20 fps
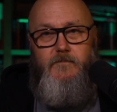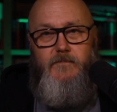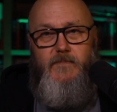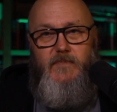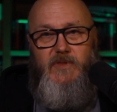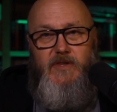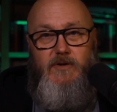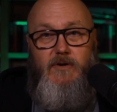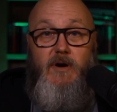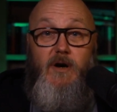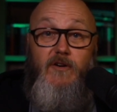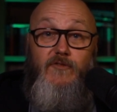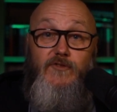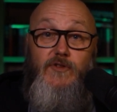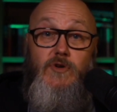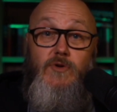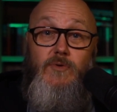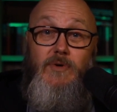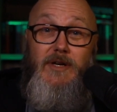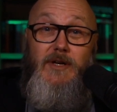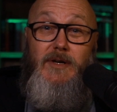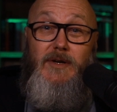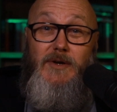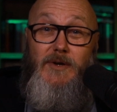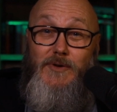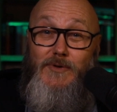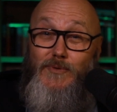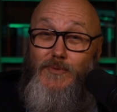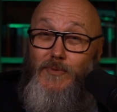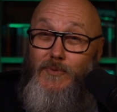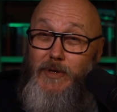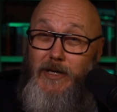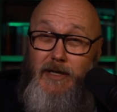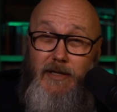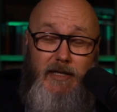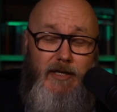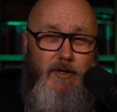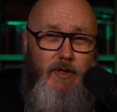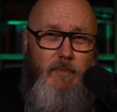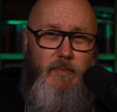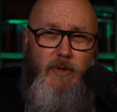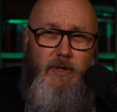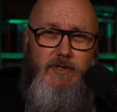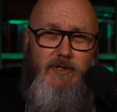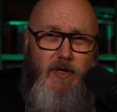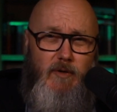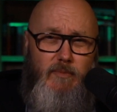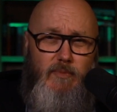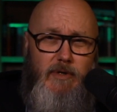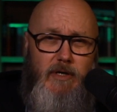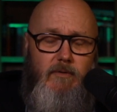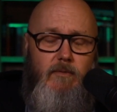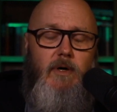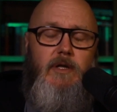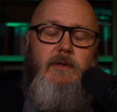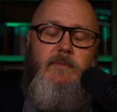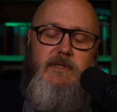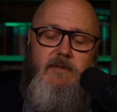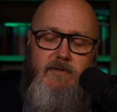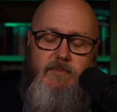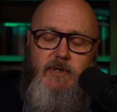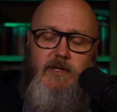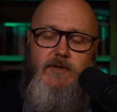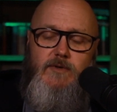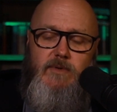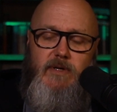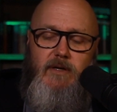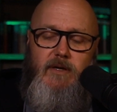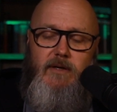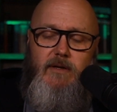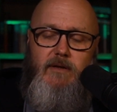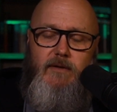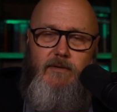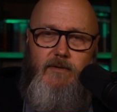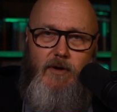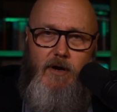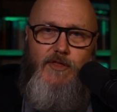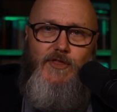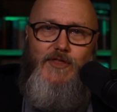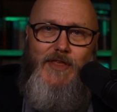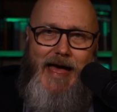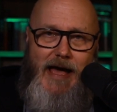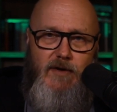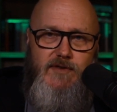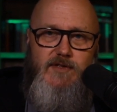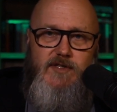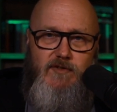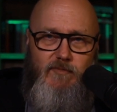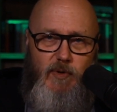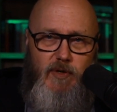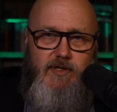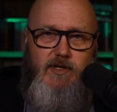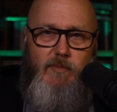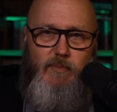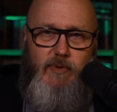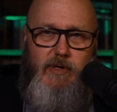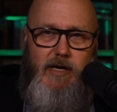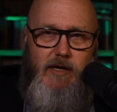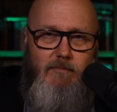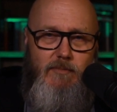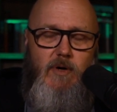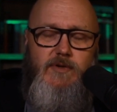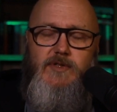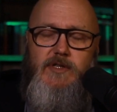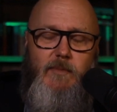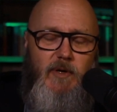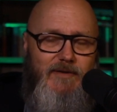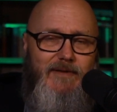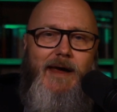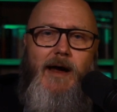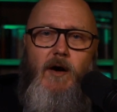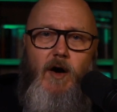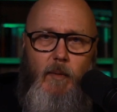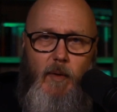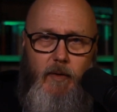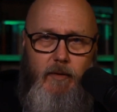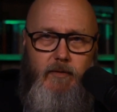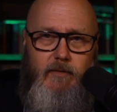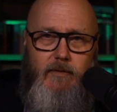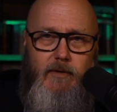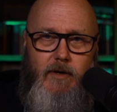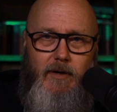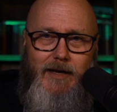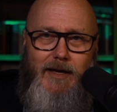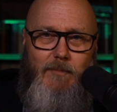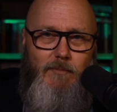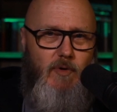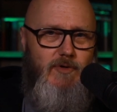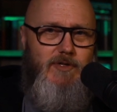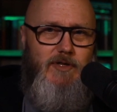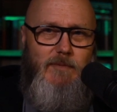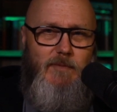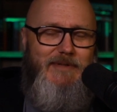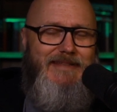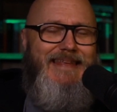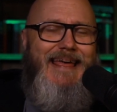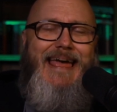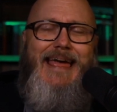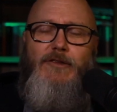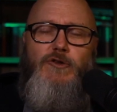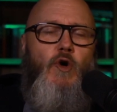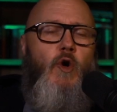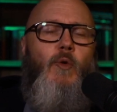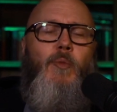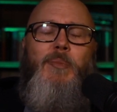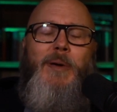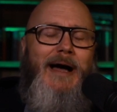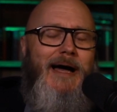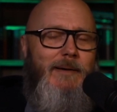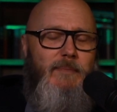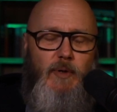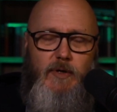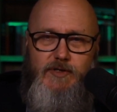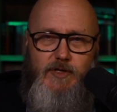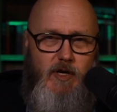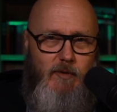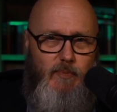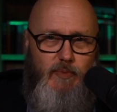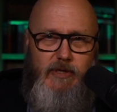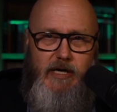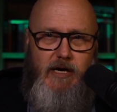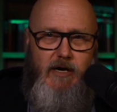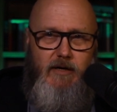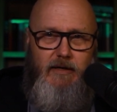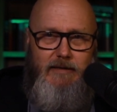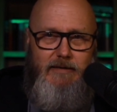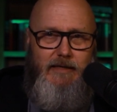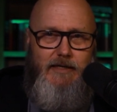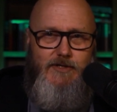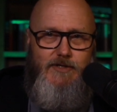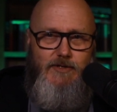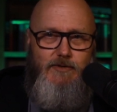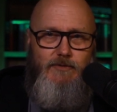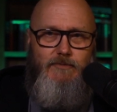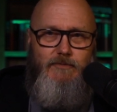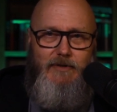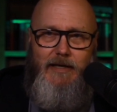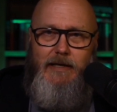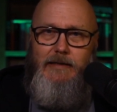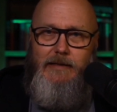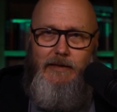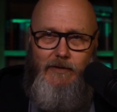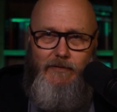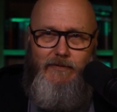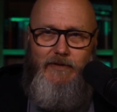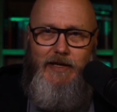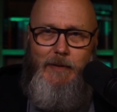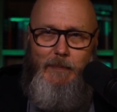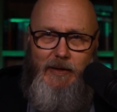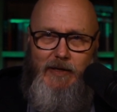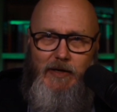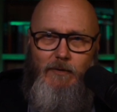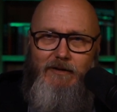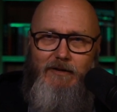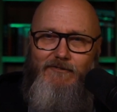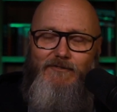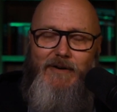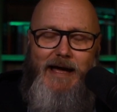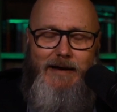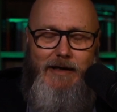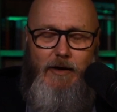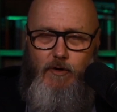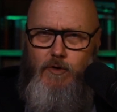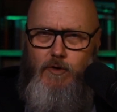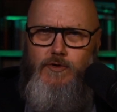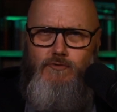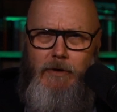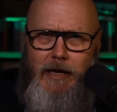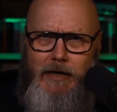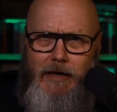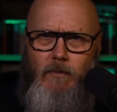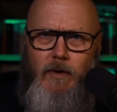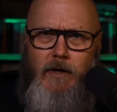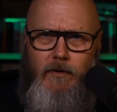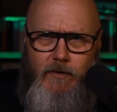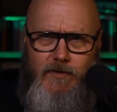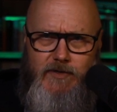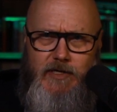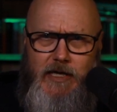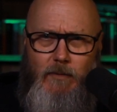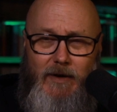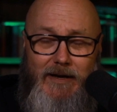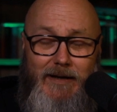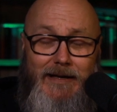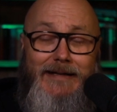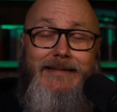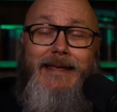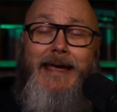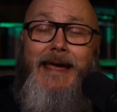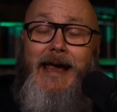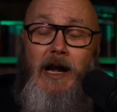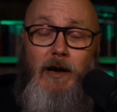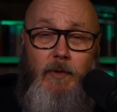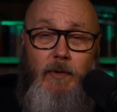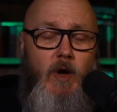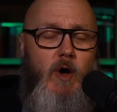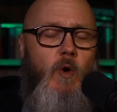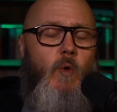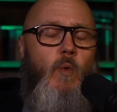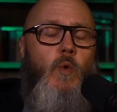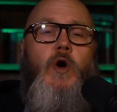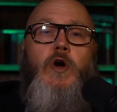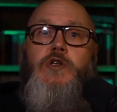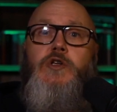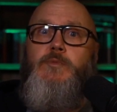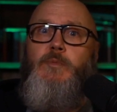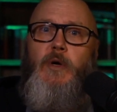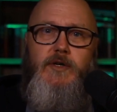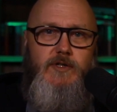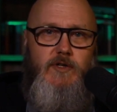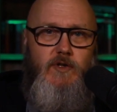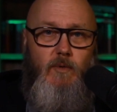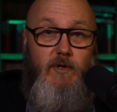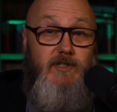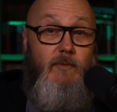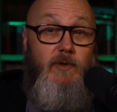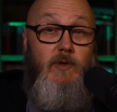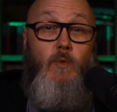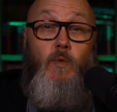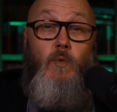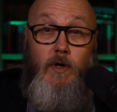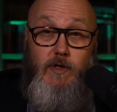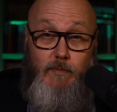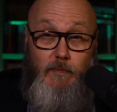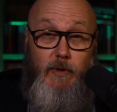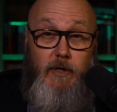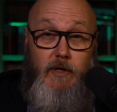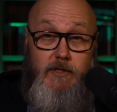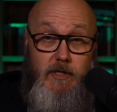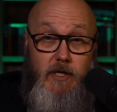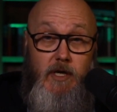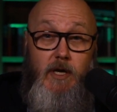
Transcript: There are a few really good books on prayer. Well, let me put it this way. There are thousands of books on prayer. Most of them are terrible. Okay, most of them, don't buy books on prayer unless you dig a little deep into it, find out who's writing what and who's saying what. Terrible, worst books in the world, some of the worst books.